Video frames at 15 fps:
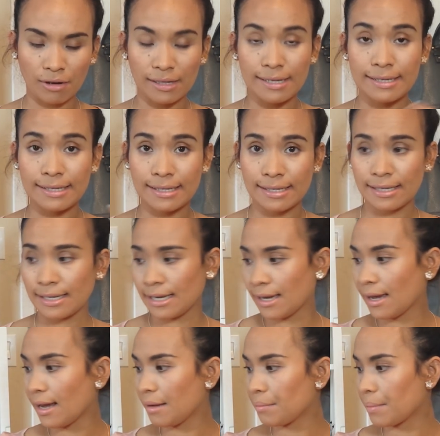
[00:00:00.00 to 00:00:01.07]
barely
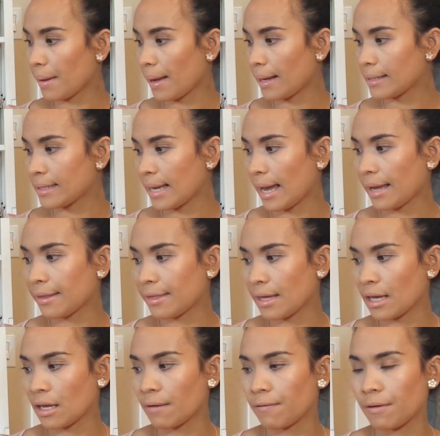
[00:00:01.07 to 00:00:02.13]
see it, but I
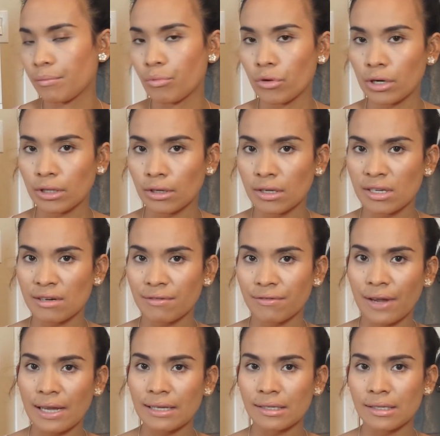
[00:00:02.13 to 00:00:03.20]
think if you put it on your
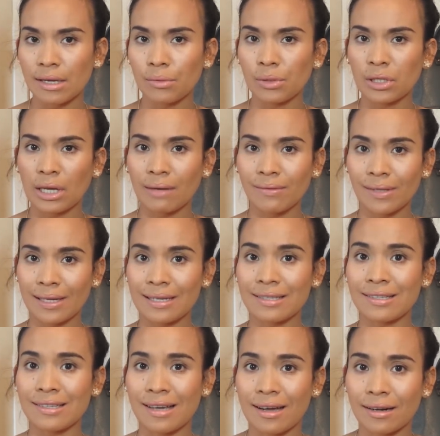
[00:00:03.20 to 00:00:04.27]
face, it will give you that
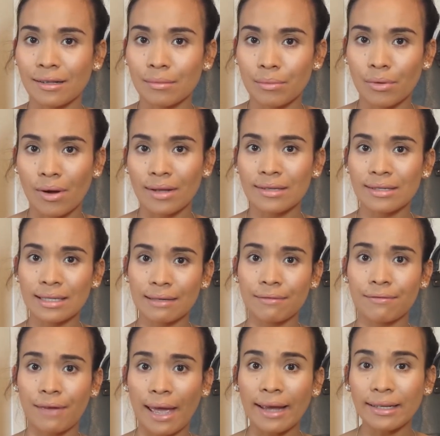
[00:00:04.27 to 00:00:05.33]
subtle bronze
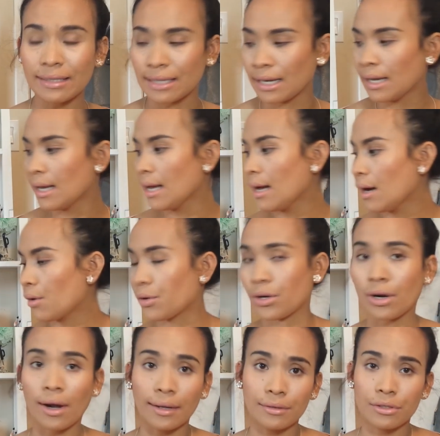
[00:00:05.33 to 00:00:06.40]
effect or
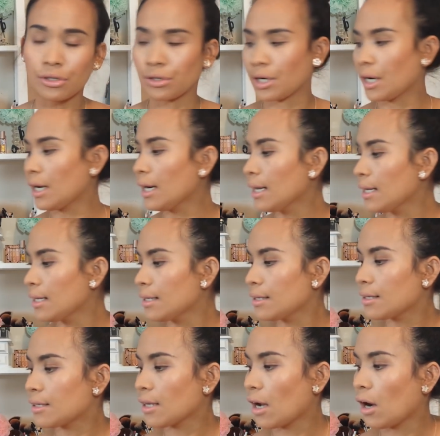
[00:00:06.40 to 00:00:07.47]
contour
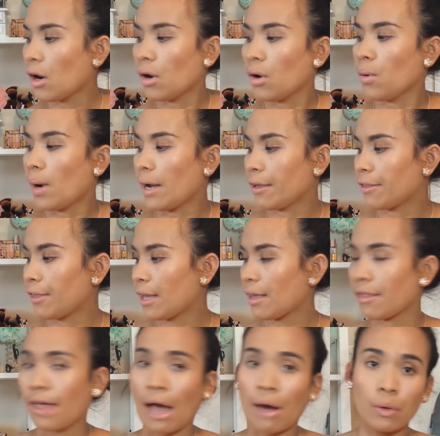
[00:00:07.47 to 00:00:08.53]
so I
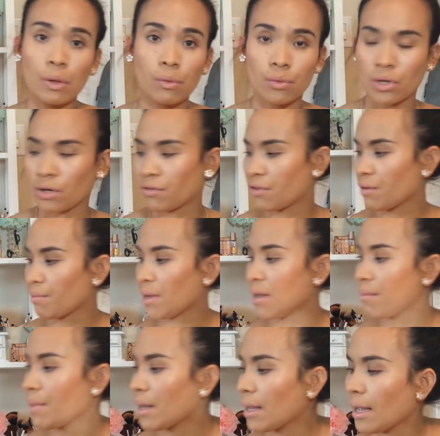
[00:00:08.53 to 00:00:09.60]
think that will work for
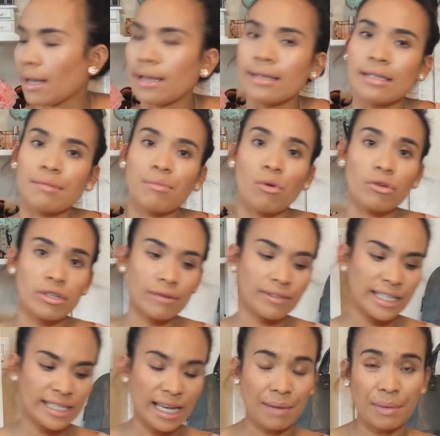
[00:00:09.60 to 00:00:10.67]
me because most of
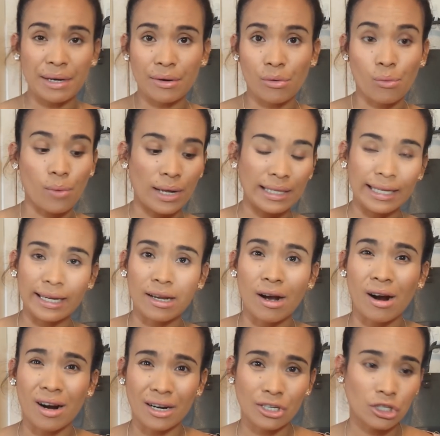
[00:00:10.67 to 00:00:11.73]
the time I don't want like
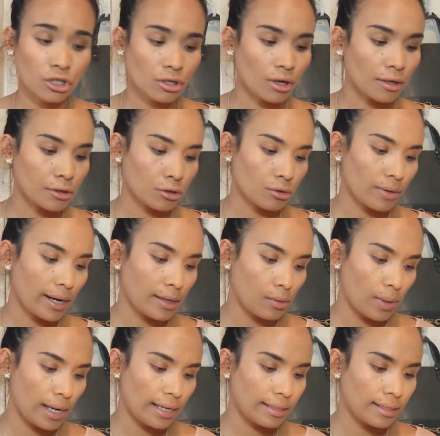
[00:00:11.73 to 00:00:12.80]
harsh contour
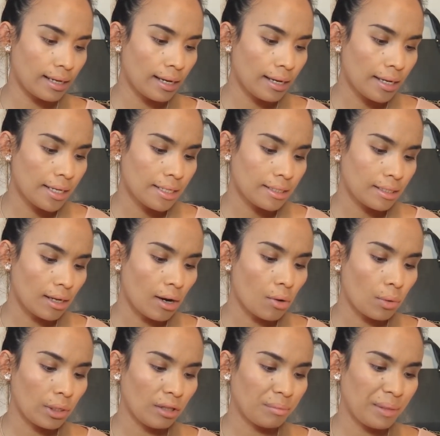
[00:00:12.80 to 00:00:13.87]
anyways.
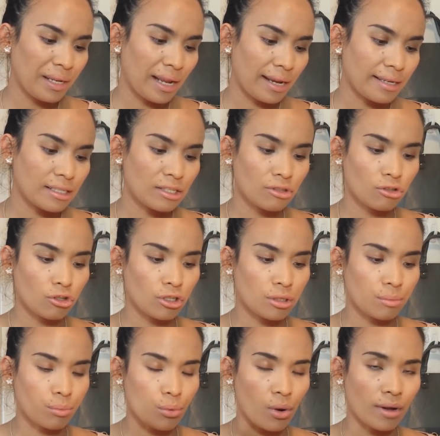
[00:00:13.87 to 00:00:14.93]
So it'll be nice to
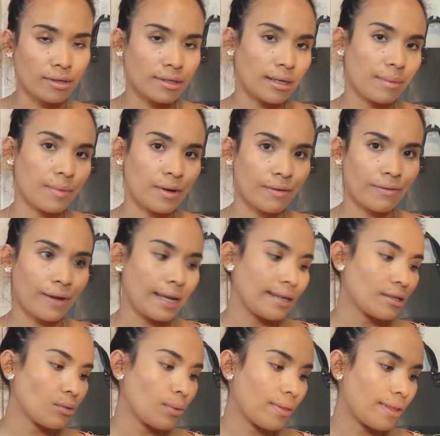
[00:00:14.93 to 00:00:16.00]
just bronze up your
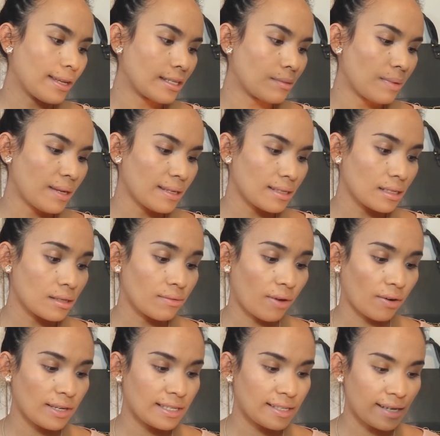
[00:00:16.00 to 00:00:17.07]
face with this because it's
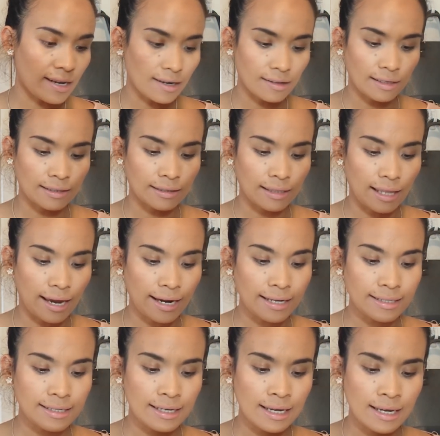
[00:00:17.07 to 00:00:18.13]
very subtle and
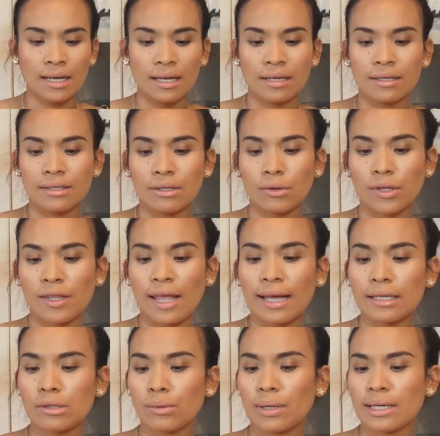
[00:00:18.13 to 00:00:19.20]
light. So the
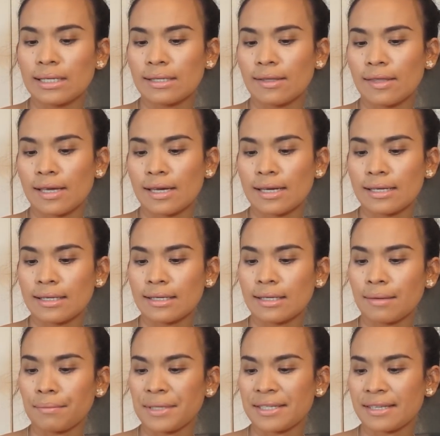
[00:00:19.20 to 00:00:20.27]
next one is
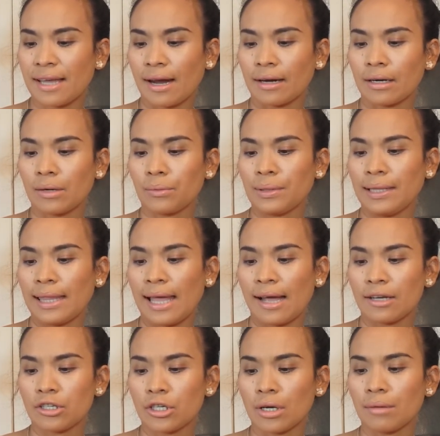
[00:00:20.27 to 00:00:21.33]
this mascara with
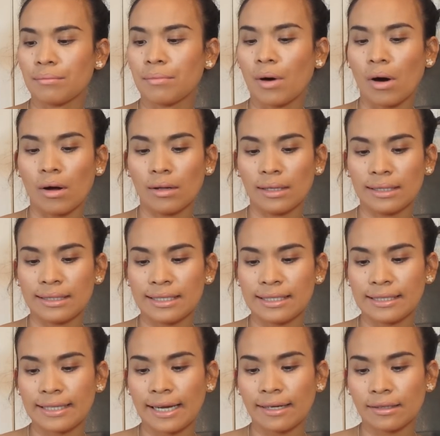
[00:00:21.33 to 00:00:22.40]
lash ball
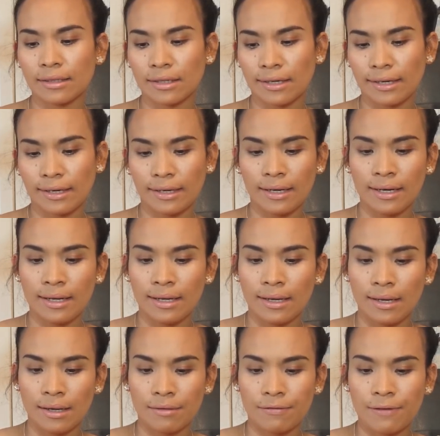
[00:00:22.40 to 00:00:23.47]
detailer.
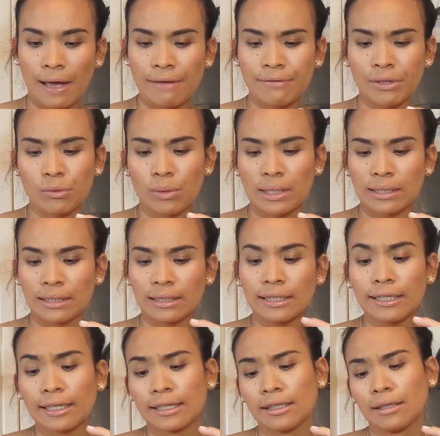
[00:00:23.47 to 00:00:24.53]
5-in-1
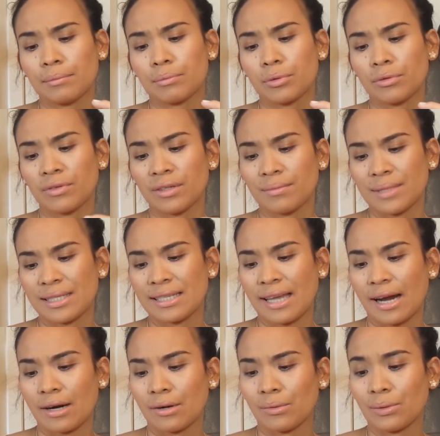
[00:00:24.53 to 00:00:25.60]
clinically proven
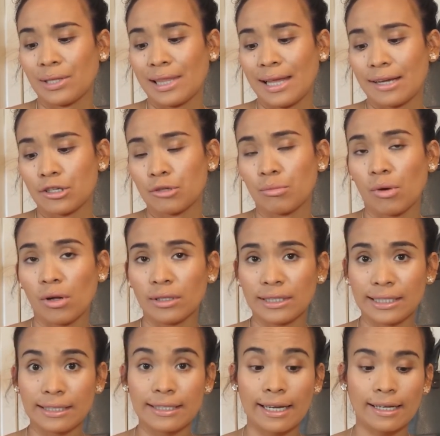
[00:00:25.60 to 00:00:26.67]
mascara with lash ball
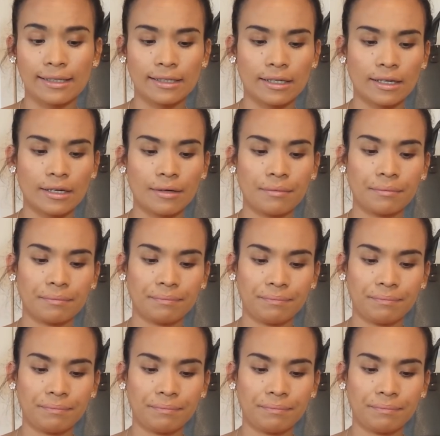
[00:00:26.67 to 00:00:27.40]
detailer.